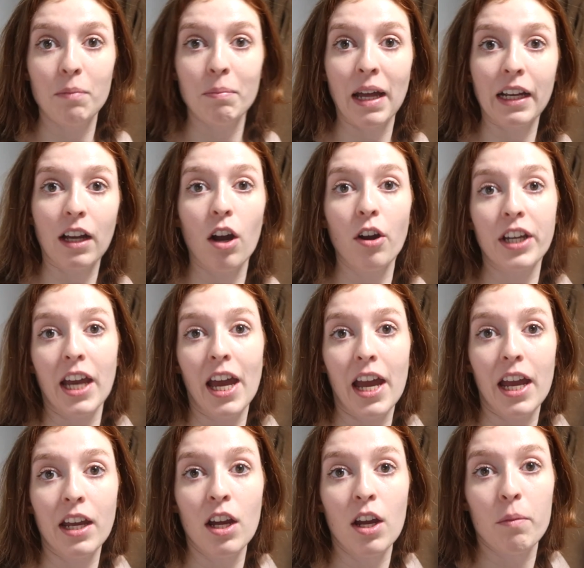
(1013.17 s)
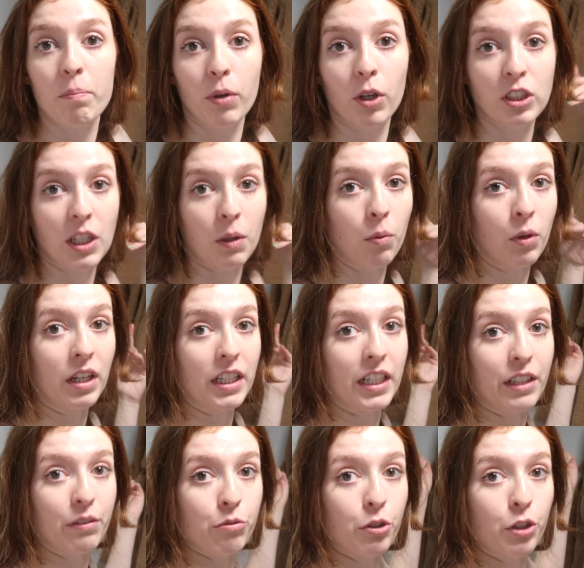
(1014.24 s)
I'm like, okay, because I want to
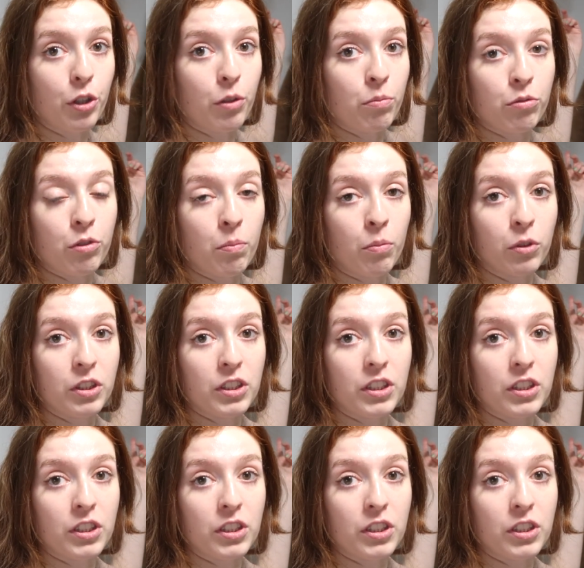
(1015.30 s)
leave room for more